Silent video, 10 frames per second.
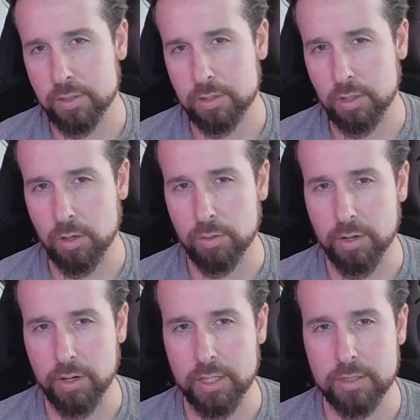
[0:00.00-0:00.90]
So
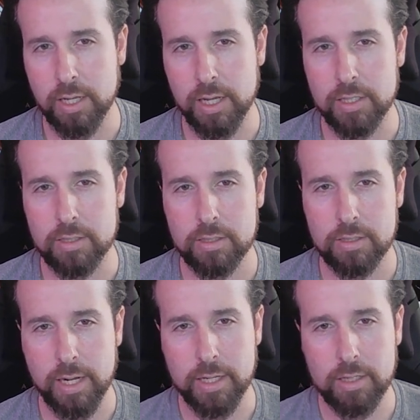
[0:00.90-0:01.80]
there is a
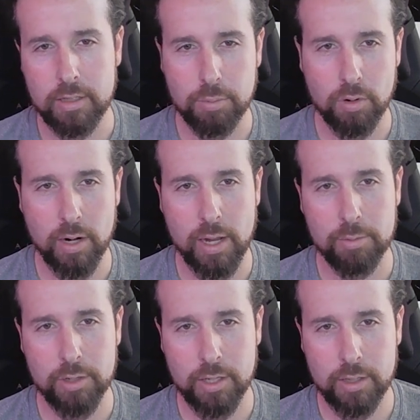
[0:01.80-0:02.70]
second
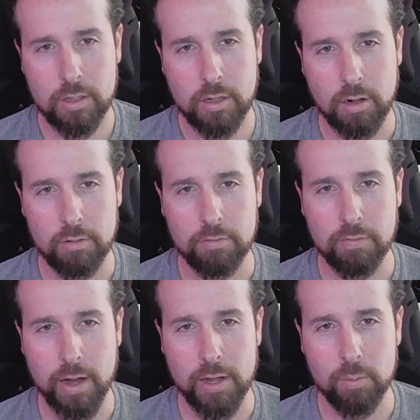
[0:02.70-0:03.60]
parameter called
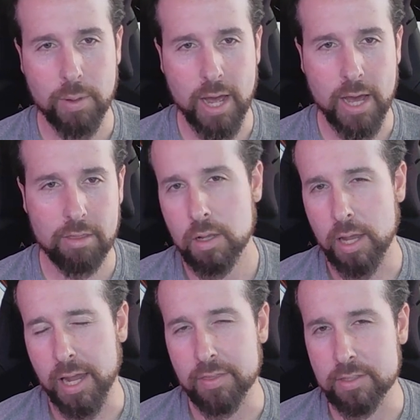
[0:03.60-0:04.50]
file path,
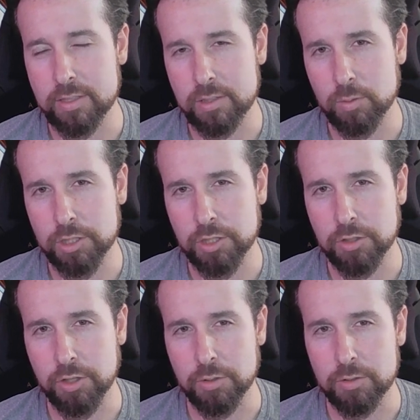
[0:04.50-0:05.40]
and this is what
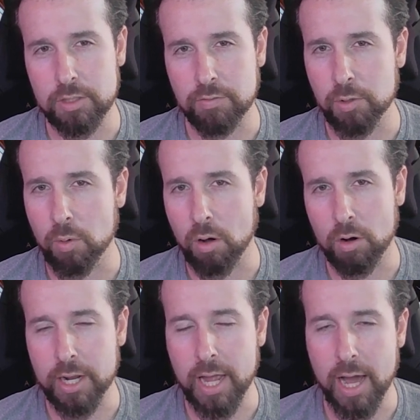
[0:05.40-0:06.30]
you'd use if you
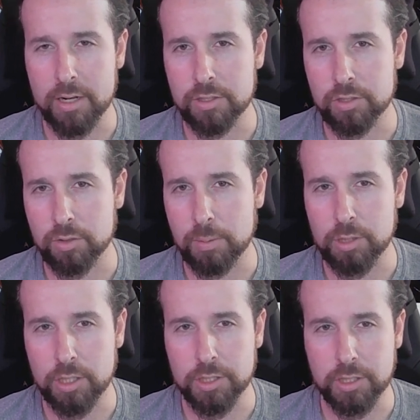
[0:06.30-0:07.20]
already had a
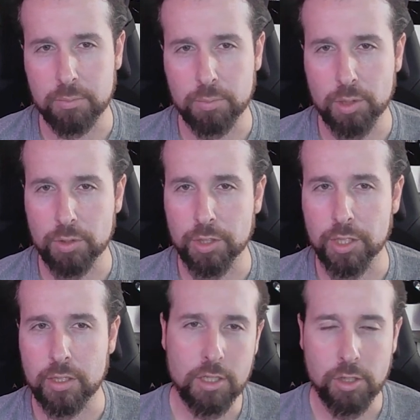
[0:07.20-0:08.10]
script on your computer.